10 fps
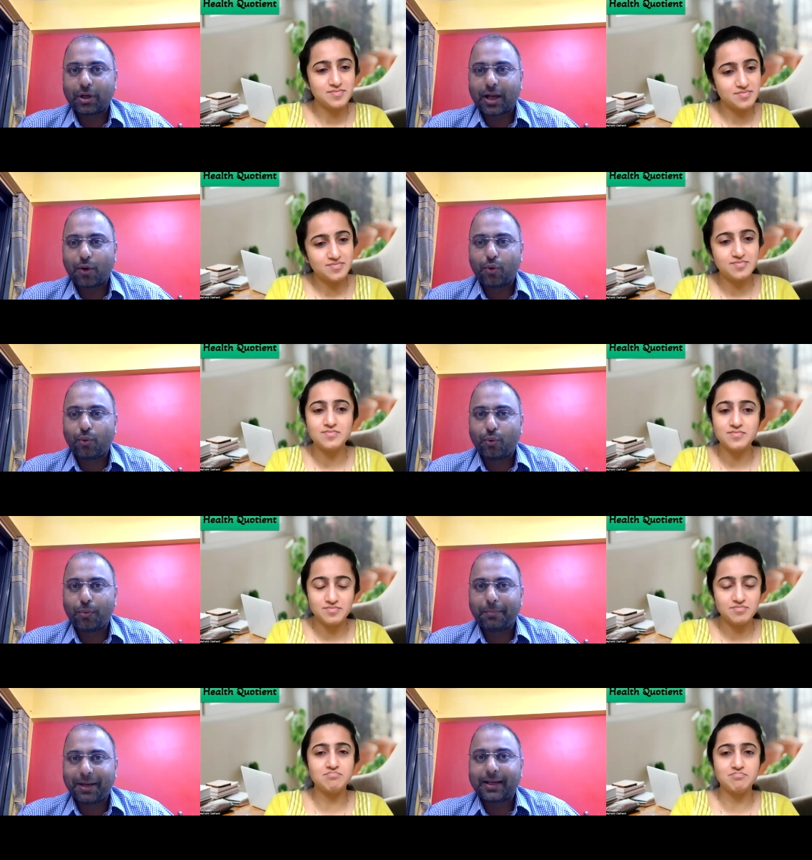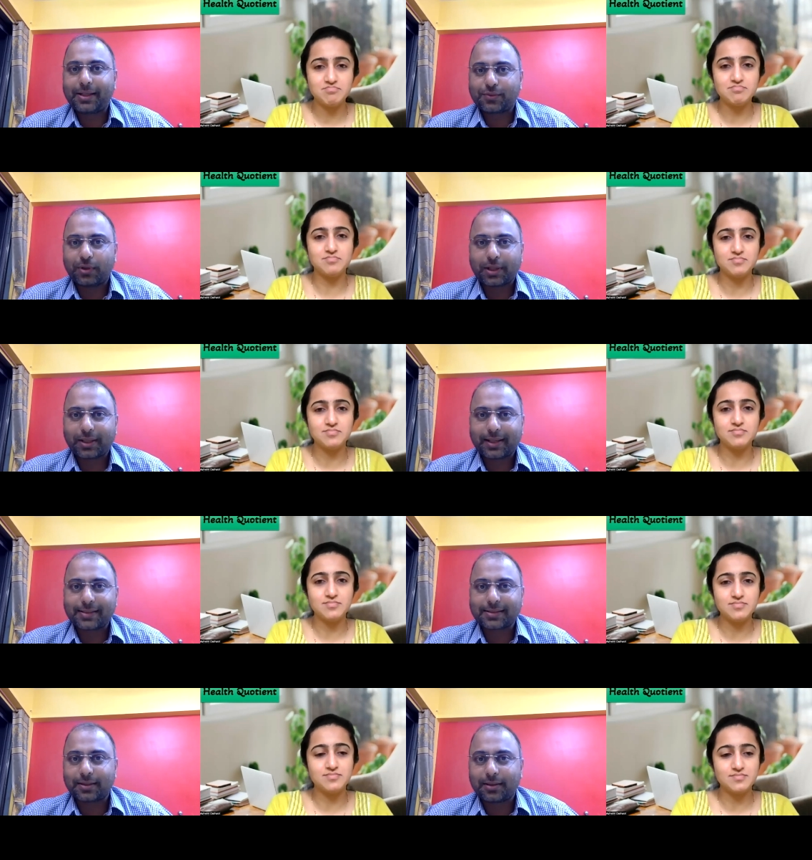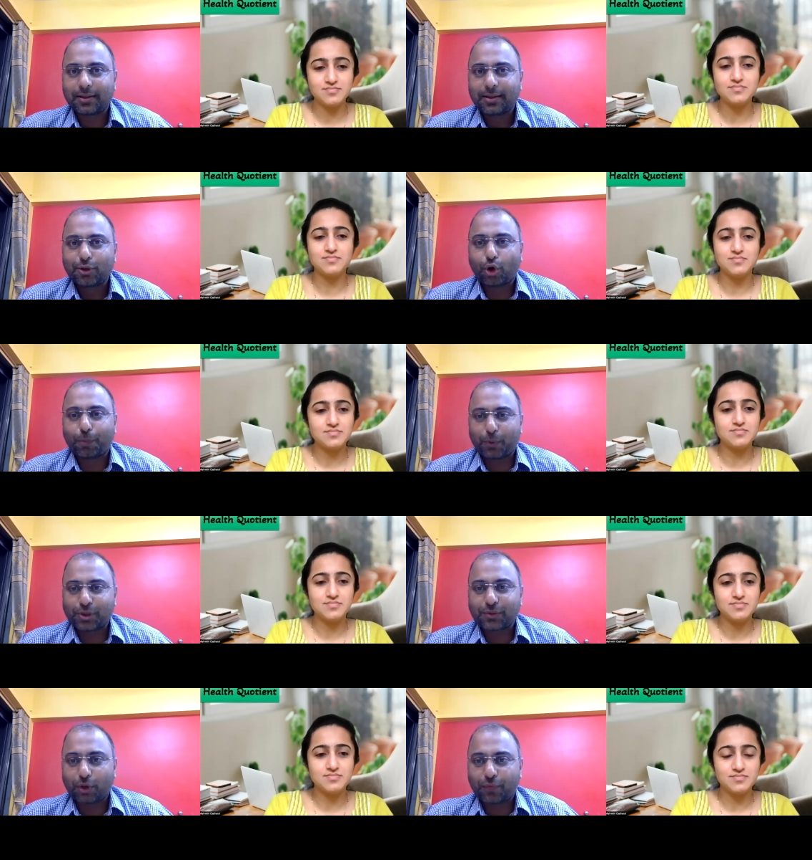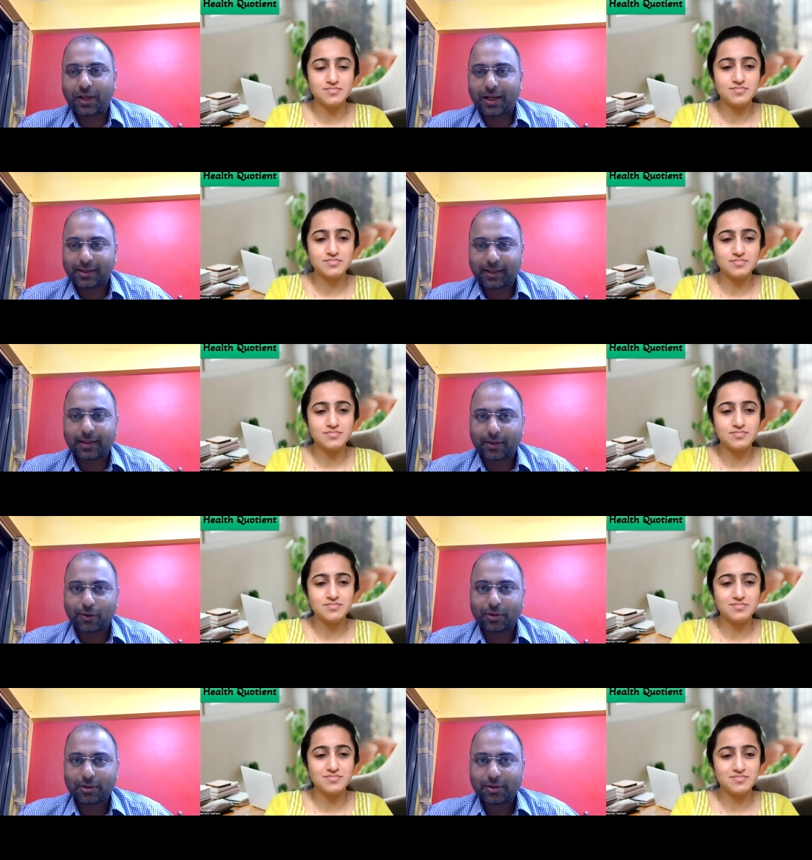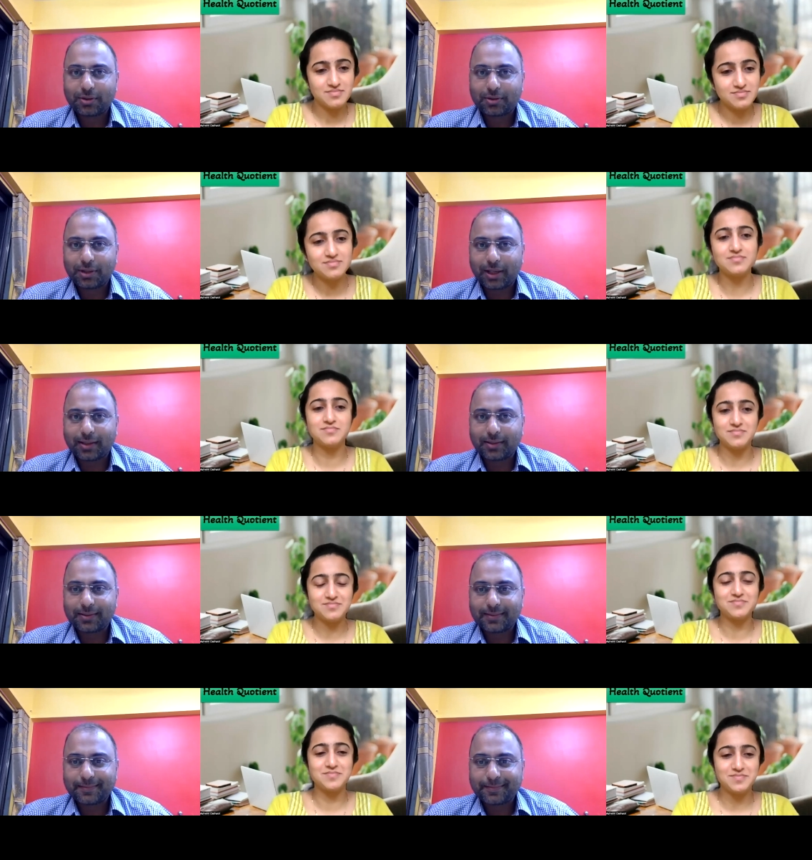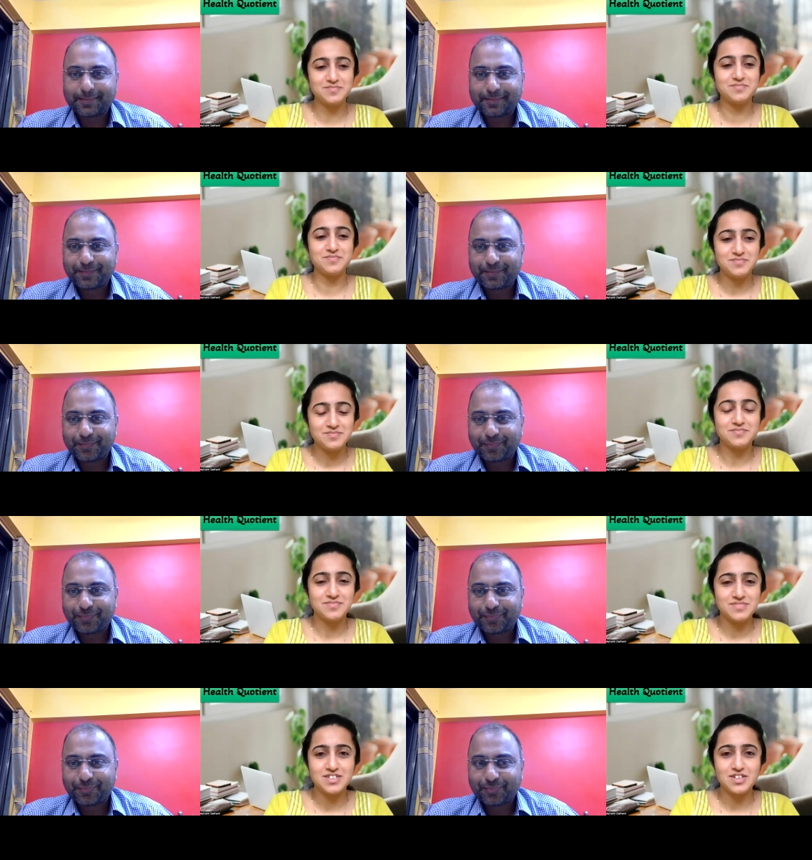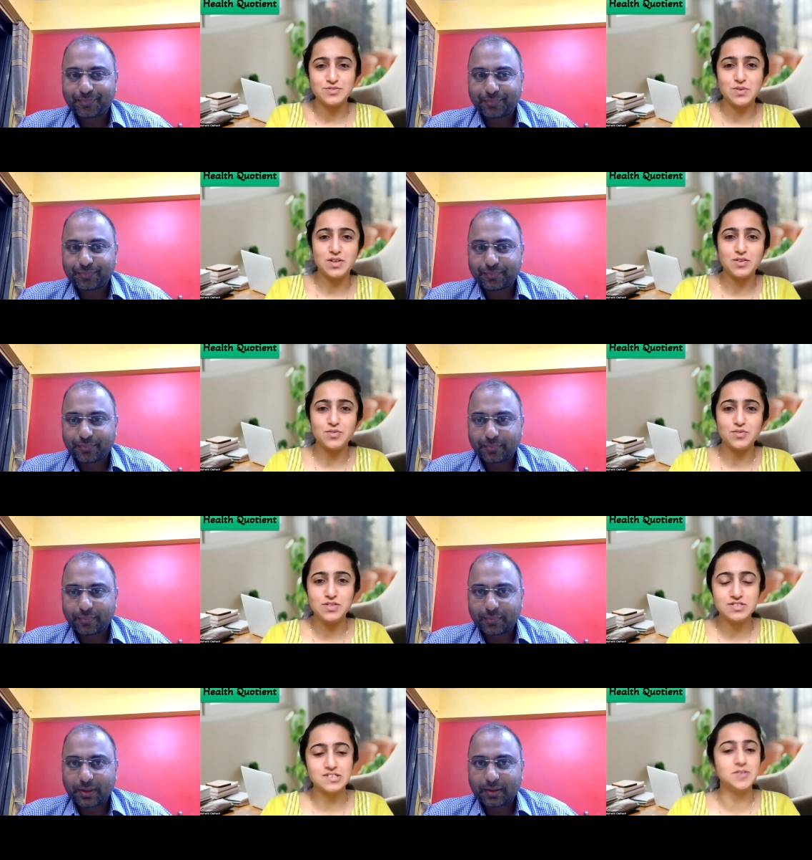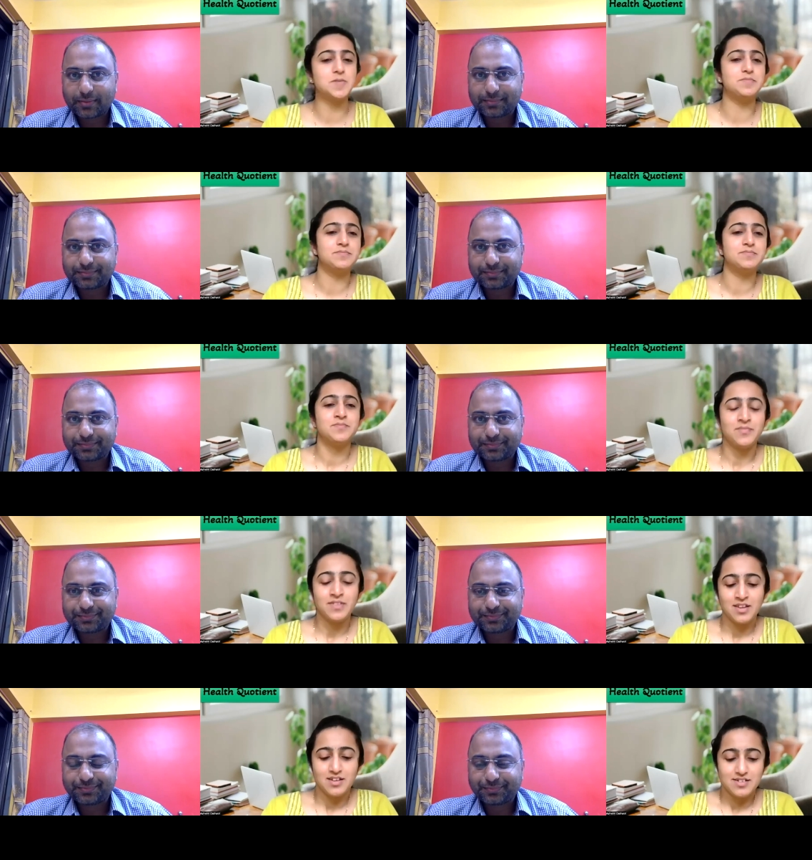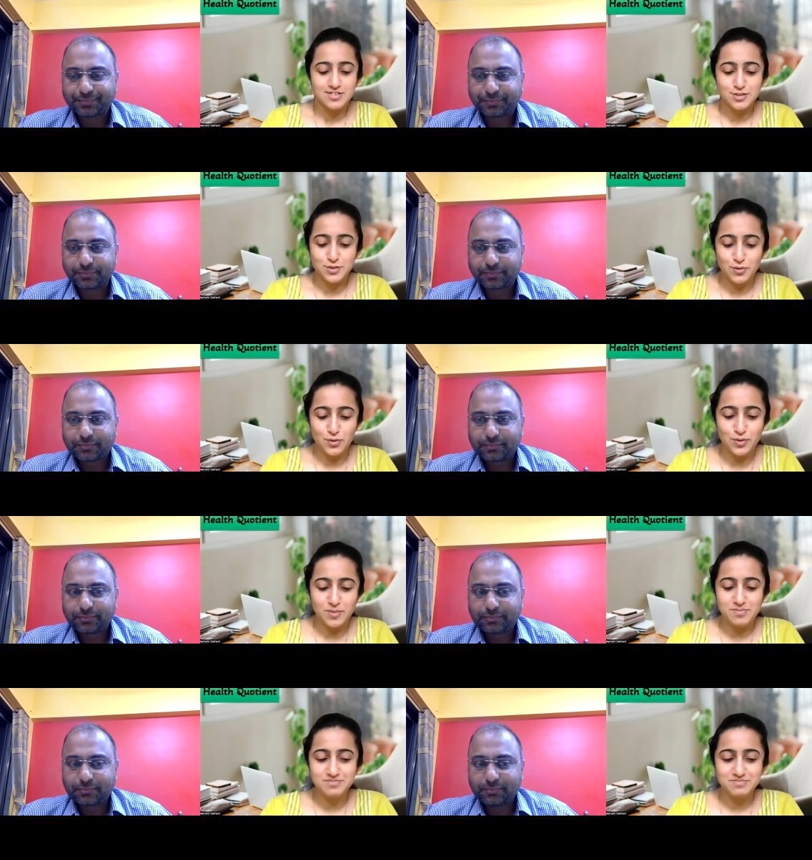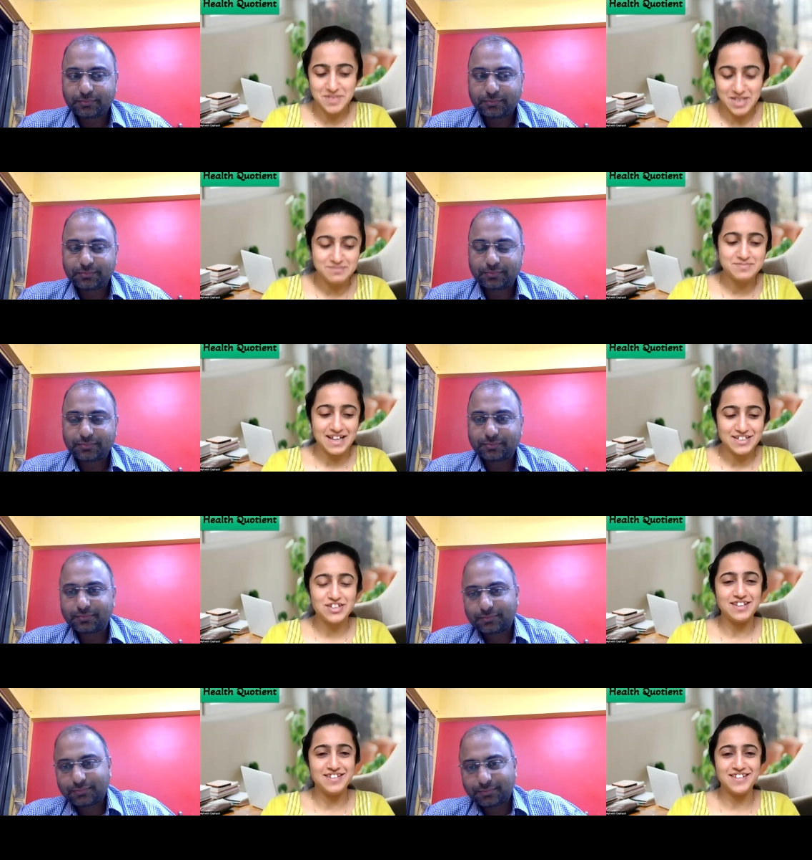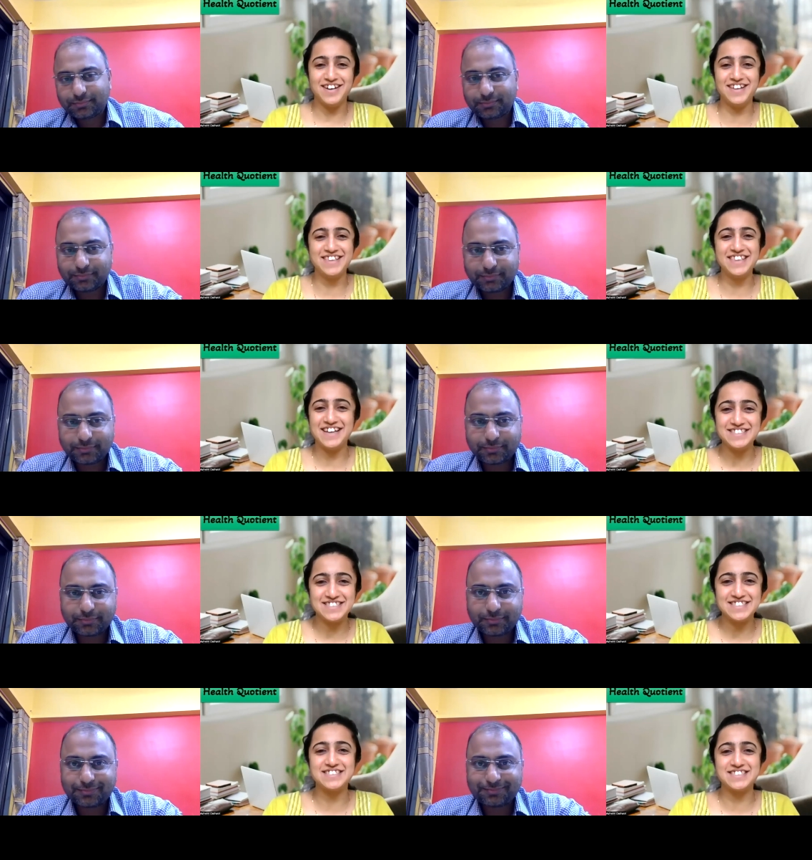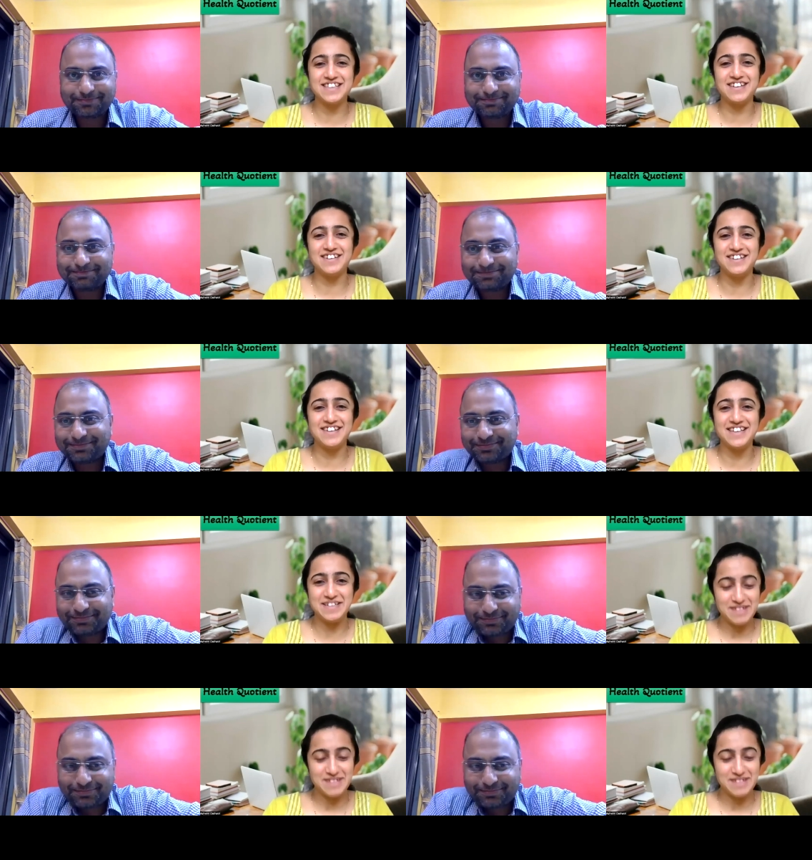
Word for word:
Speaker 1: how better it's working. That's the thought process what we are thinking on the line.
Speaker 2: Sounds wonderful, sir. So, yeah, actually, that's those